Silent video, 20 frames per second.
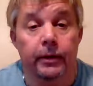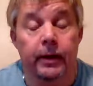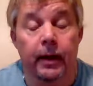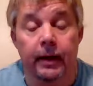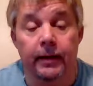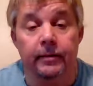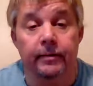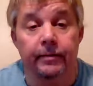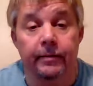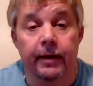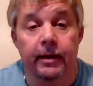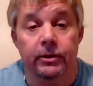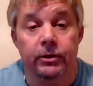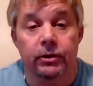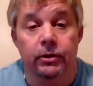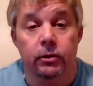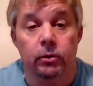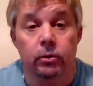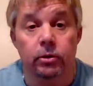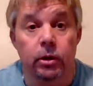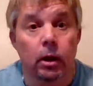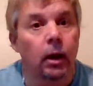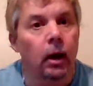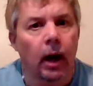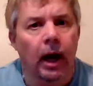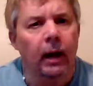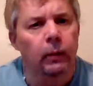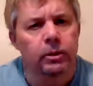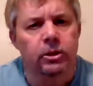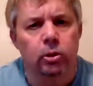Todd the Fast Stooge,
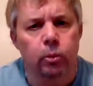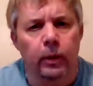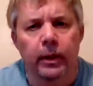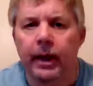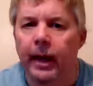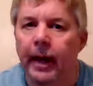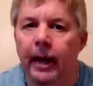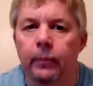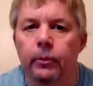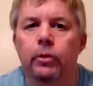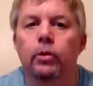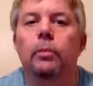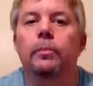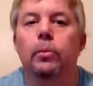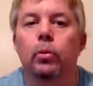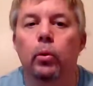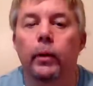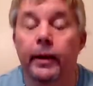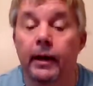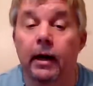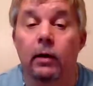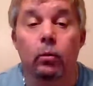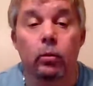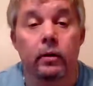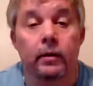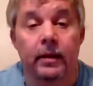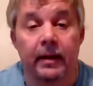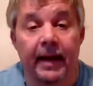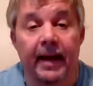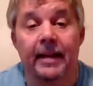I would swing a hammer at your employee, and I
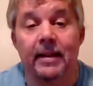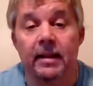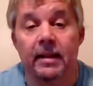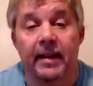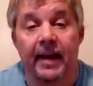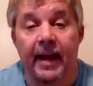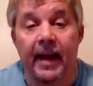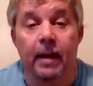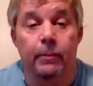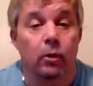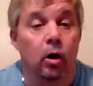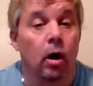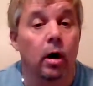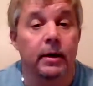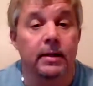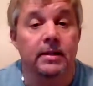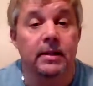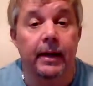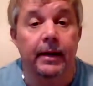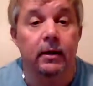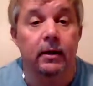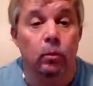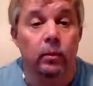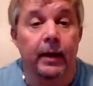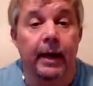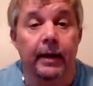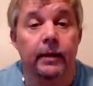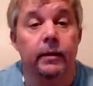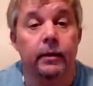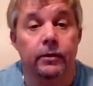would have landed the hammer on his head and would
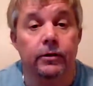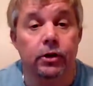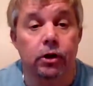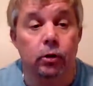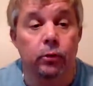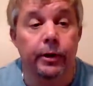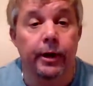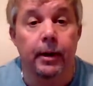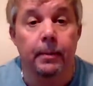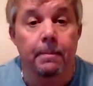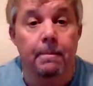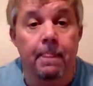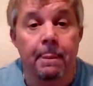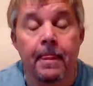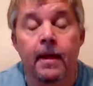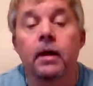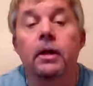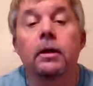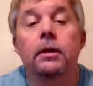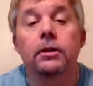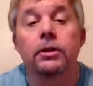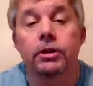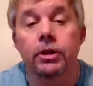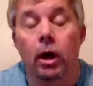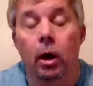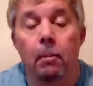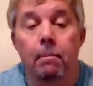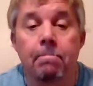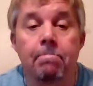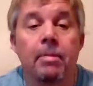have ended his career.
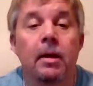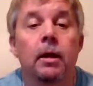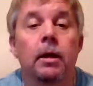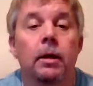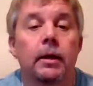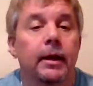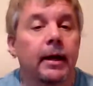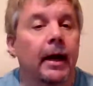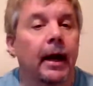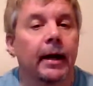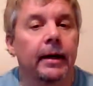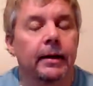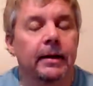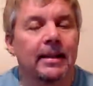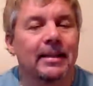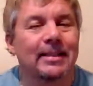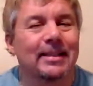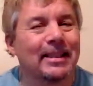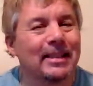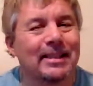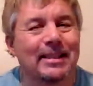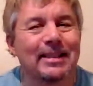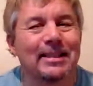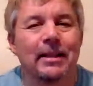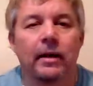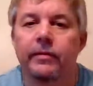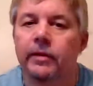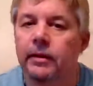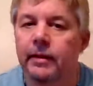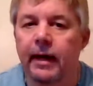So you got
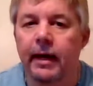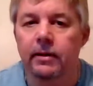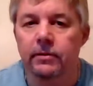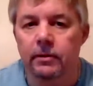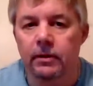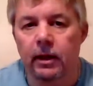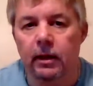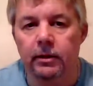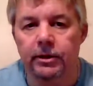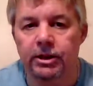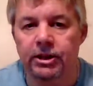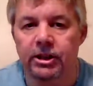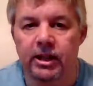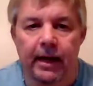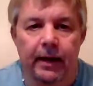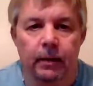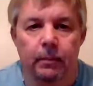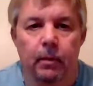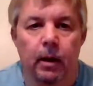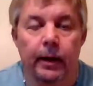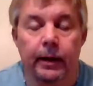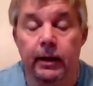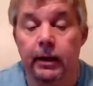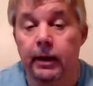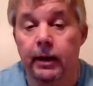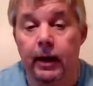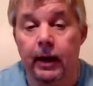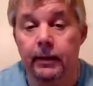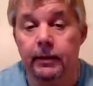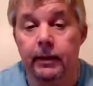$67,000 Shannon Mark
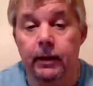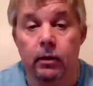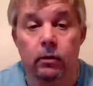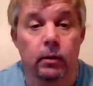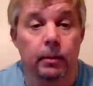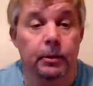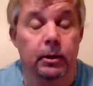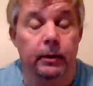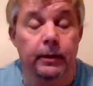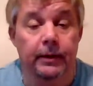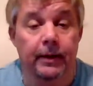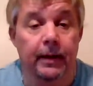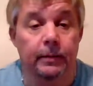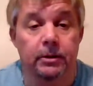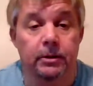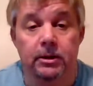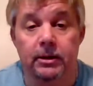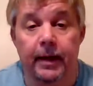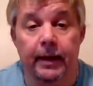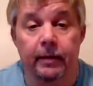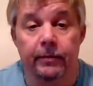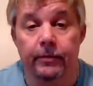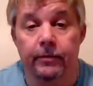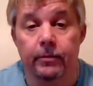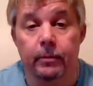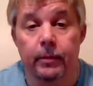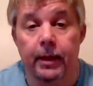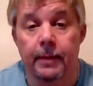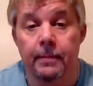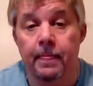concocting criminal contempt second for
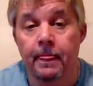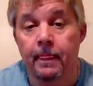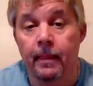me.